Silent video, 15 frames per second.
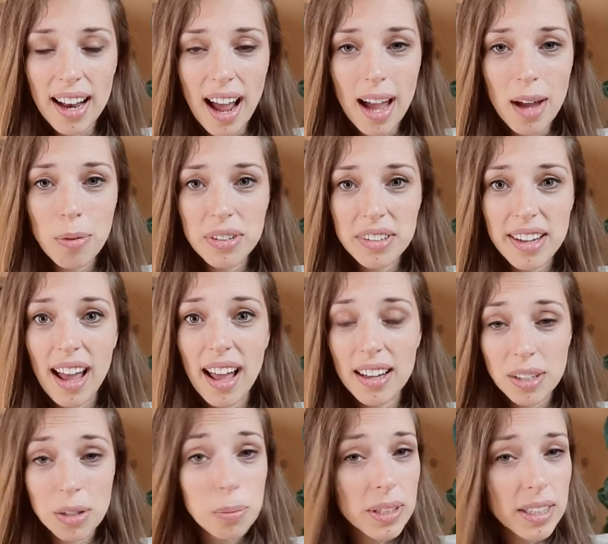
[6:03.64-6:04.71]
I would get
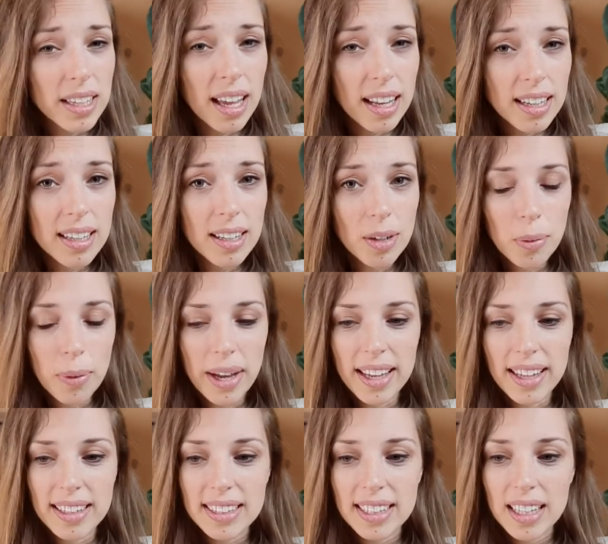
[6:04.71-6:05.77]
humiliated in a
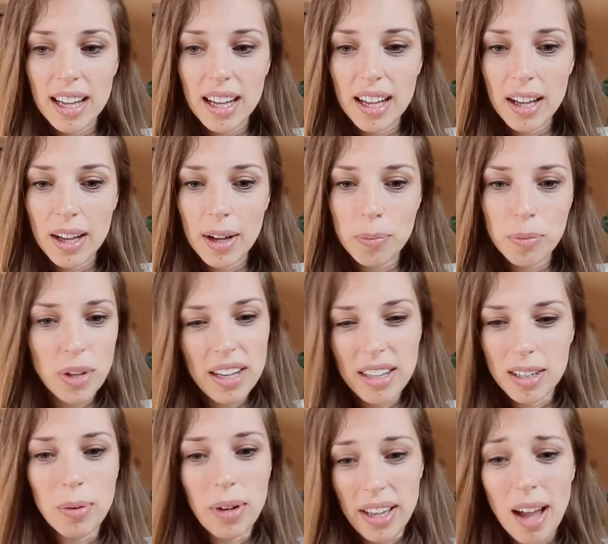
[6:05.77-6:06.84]
way. Not in
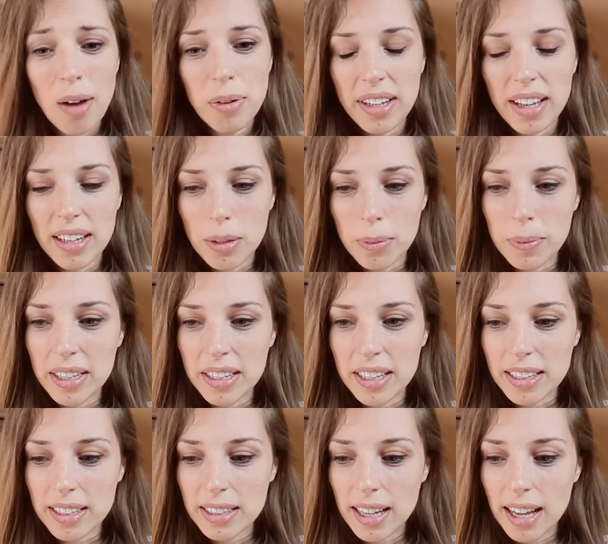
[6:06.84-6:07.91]
a way, I would get
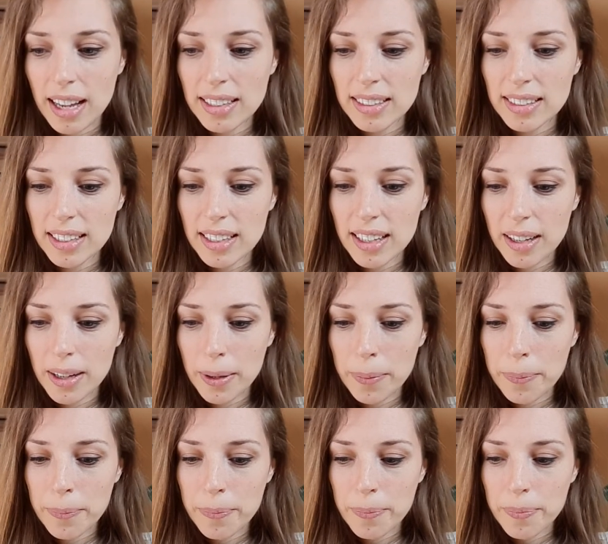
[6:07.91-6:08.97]
humiliated. And
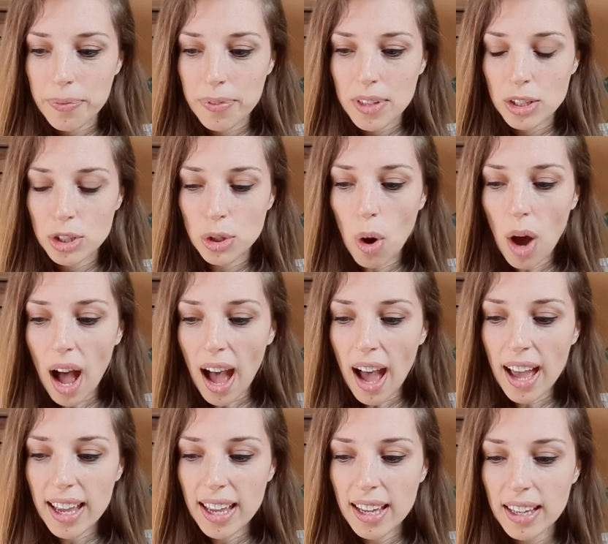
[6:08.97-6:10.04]
so
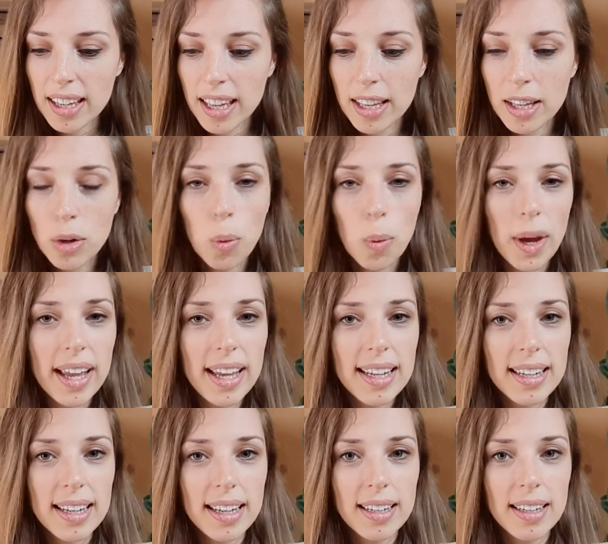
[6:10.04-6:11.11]
I
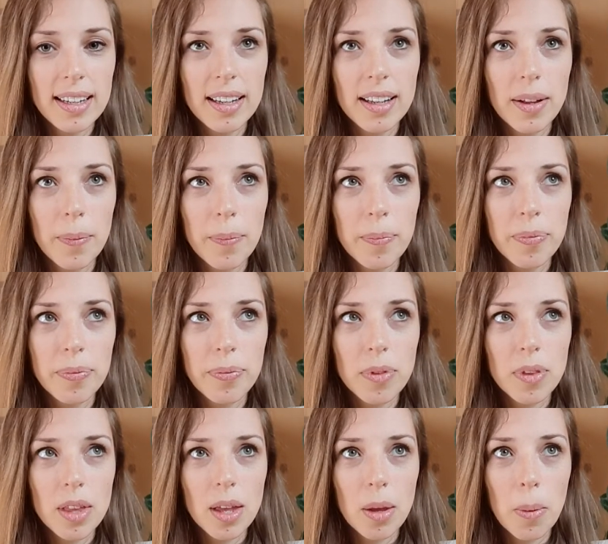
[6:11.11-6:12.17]
equated
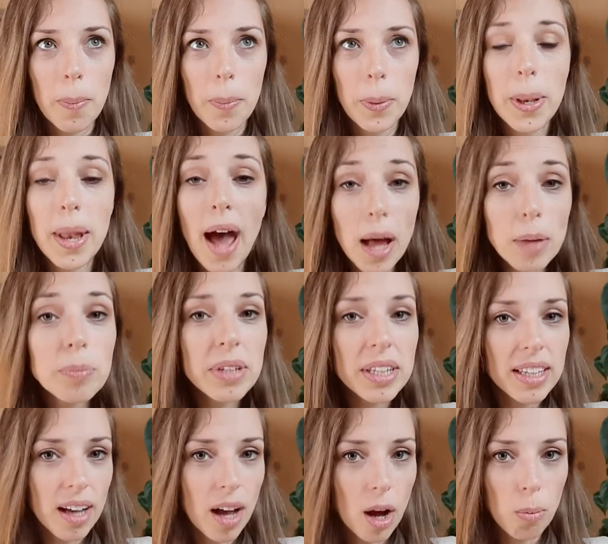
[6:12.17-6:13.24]
not
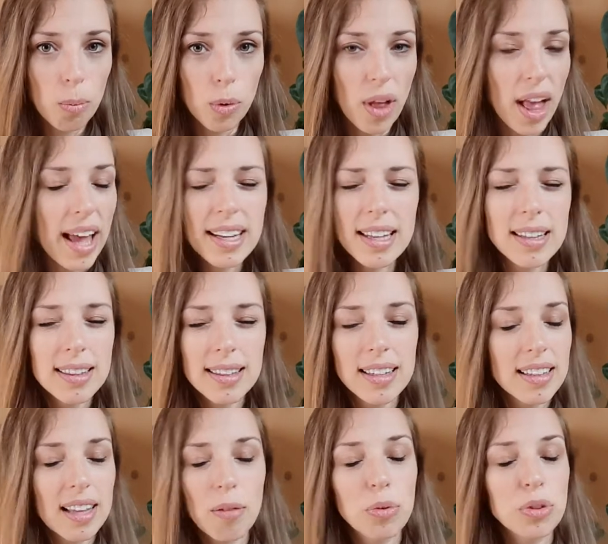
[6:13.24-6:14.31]
being humble, anything
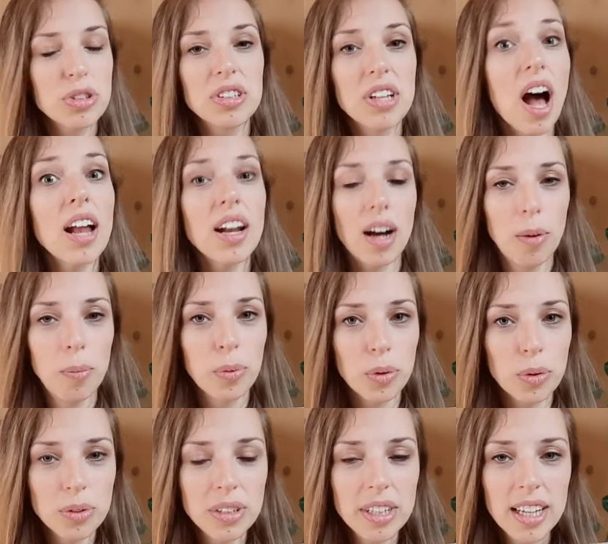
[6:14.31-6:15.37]
that was not
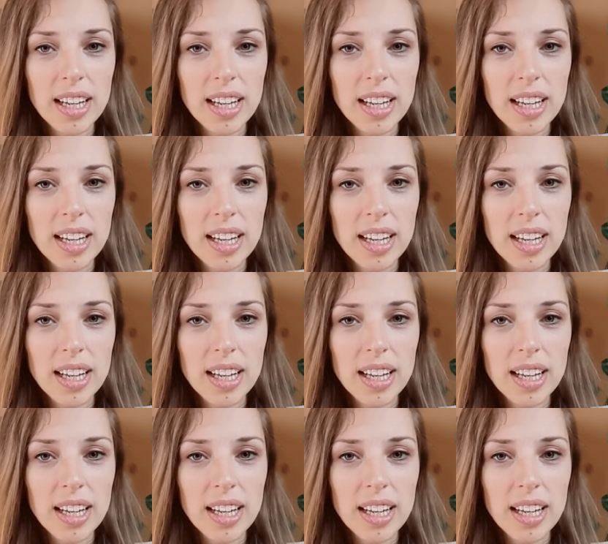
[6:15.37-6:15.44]
humble,